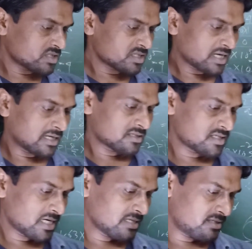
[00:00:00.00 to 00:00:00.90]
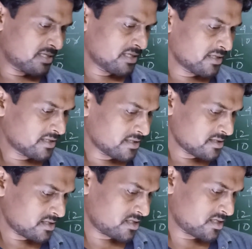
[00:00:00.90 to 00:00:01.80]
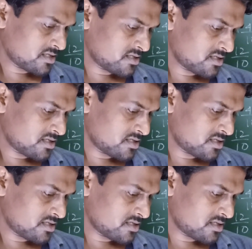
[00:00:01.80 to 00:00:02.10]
the answer, I think. Yes, it is